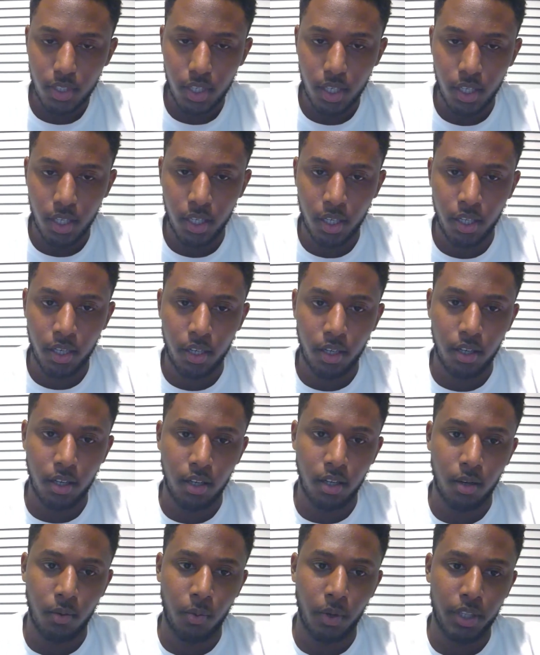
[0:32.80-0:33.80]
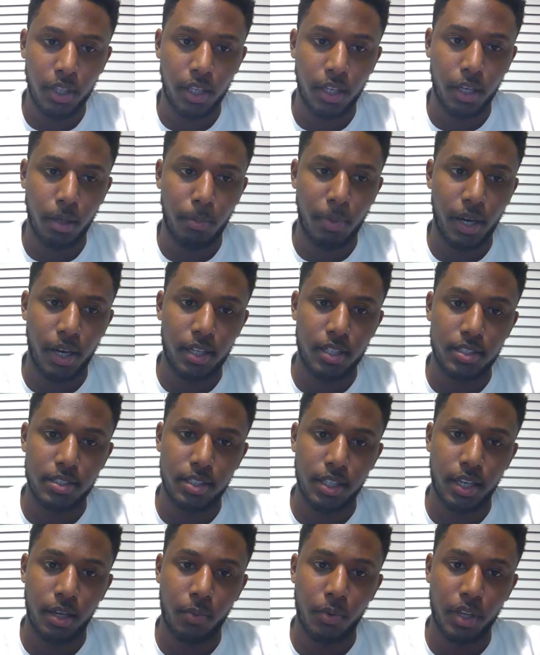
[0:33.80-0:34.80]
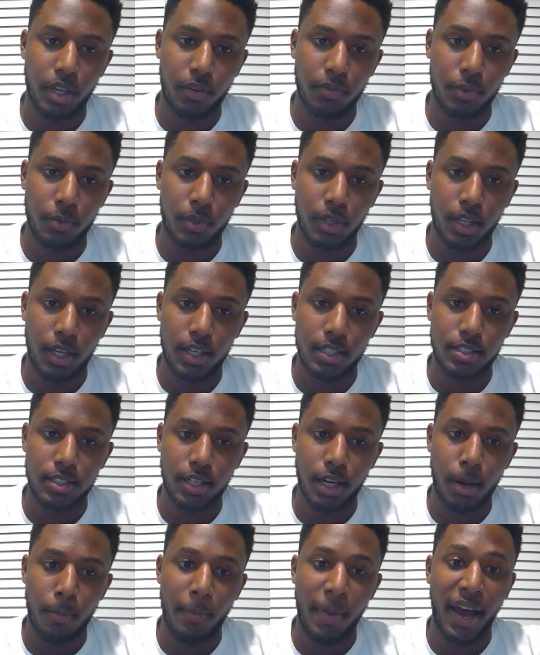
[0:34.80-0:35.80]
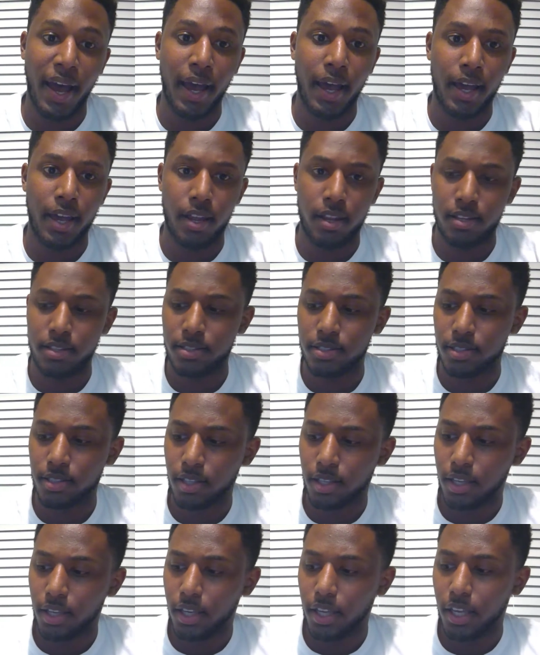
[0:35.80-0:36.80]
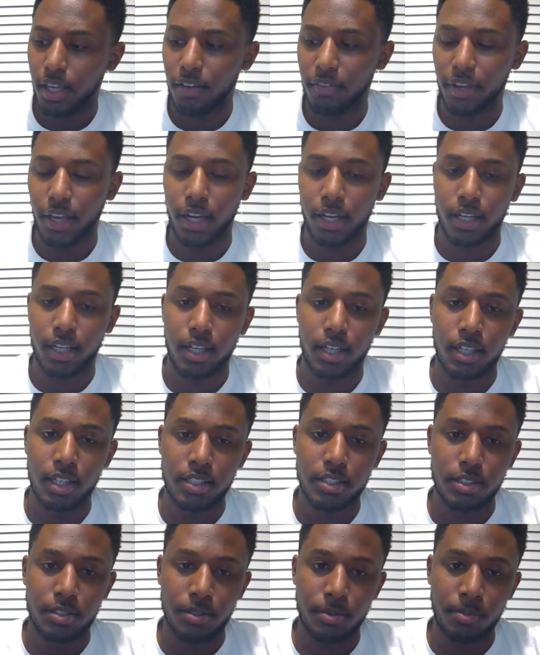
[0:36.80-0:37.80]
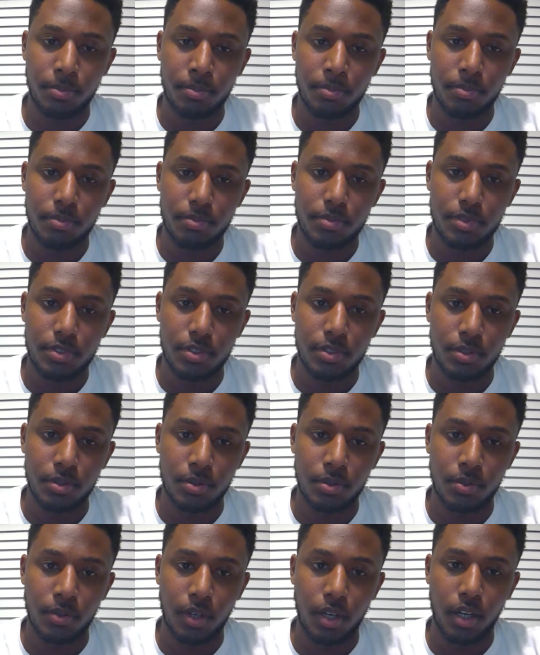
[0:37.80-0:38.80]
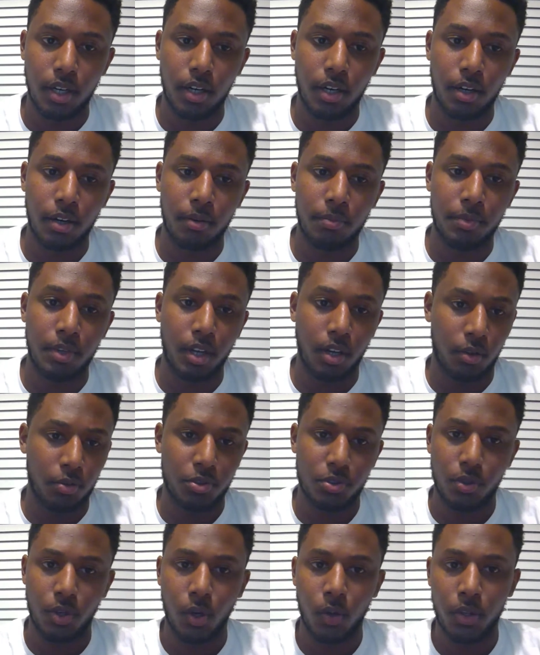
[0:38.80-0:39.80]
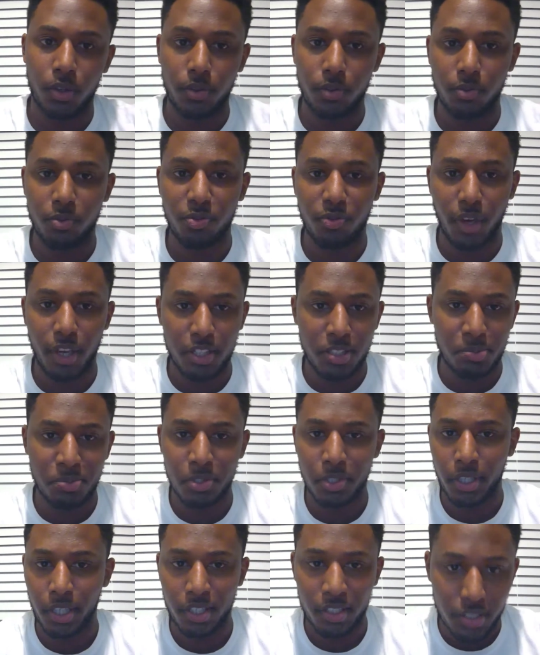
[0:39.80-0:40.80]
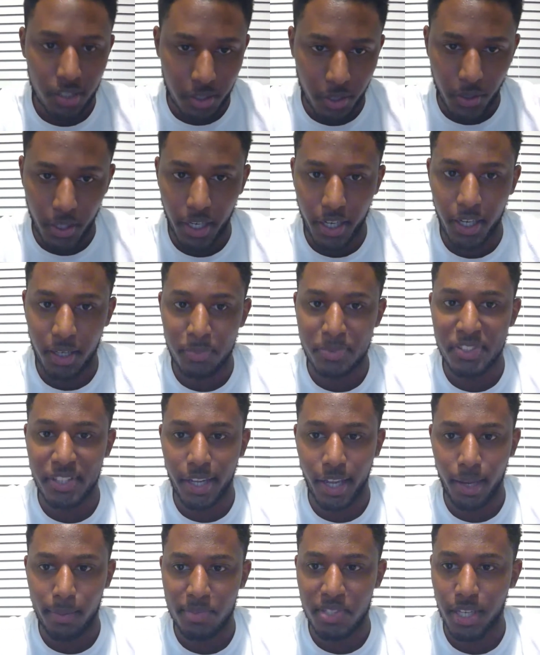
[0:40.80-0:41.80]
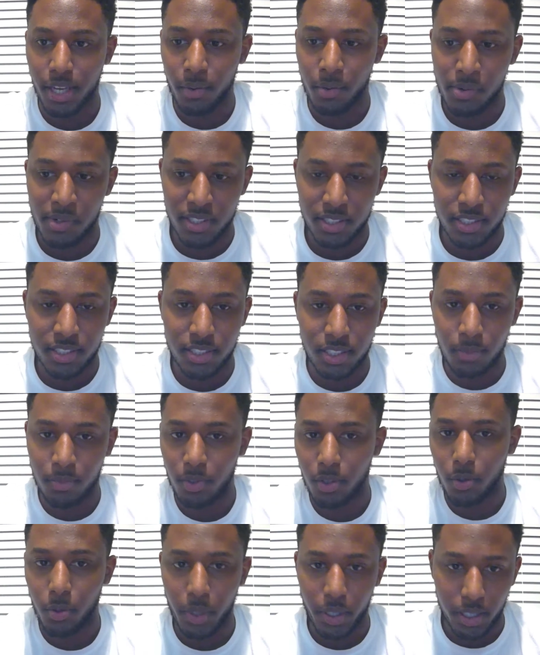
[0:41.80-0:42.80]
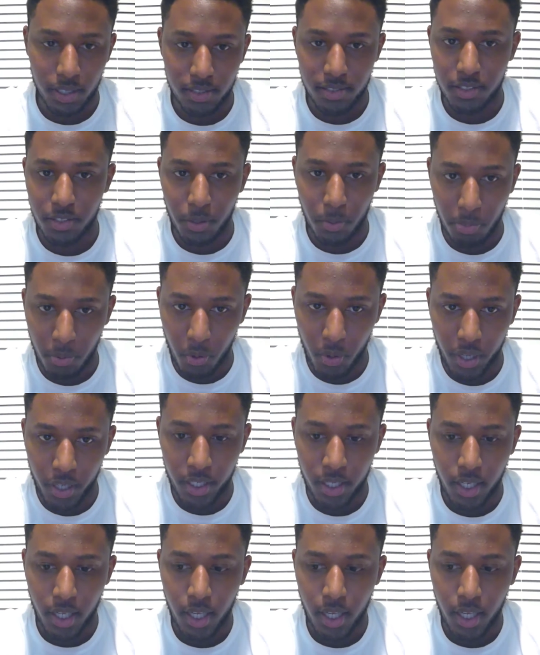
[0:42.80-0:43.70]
And one thing about it is that we have to realize that our minds have got accustomed to, scrolling through Facebook, Instagram, Snapchat. We want to see something quick and to the point.